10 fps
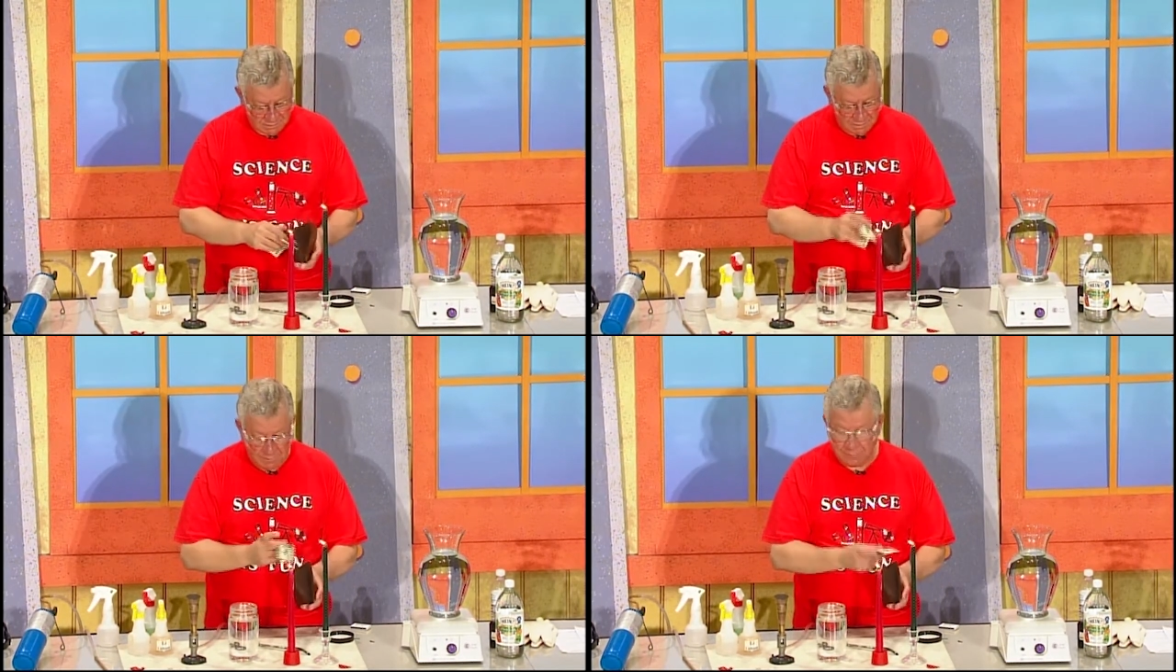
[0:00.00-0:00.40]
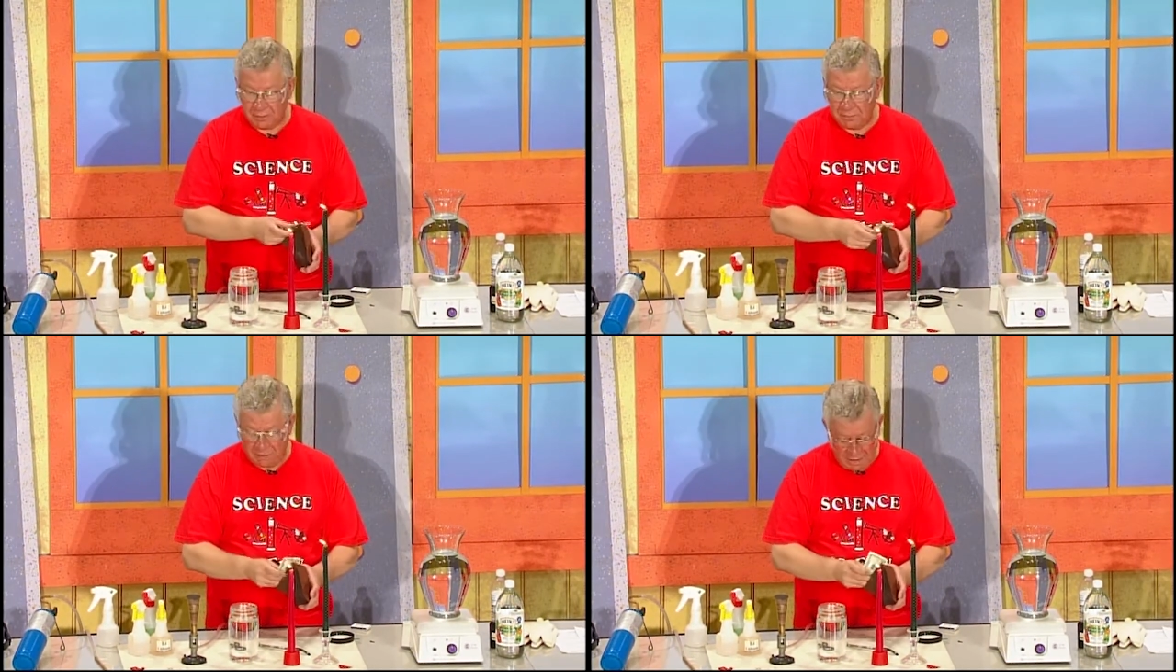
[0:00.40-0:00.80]
Now I'll
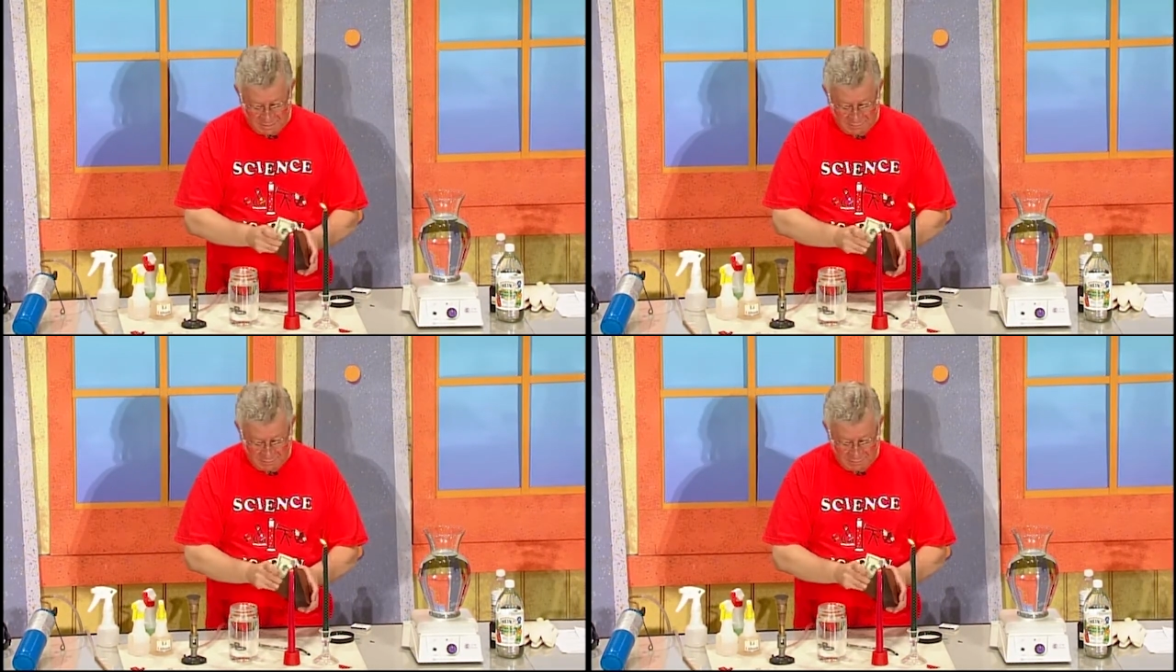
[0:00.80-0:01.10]
put it back in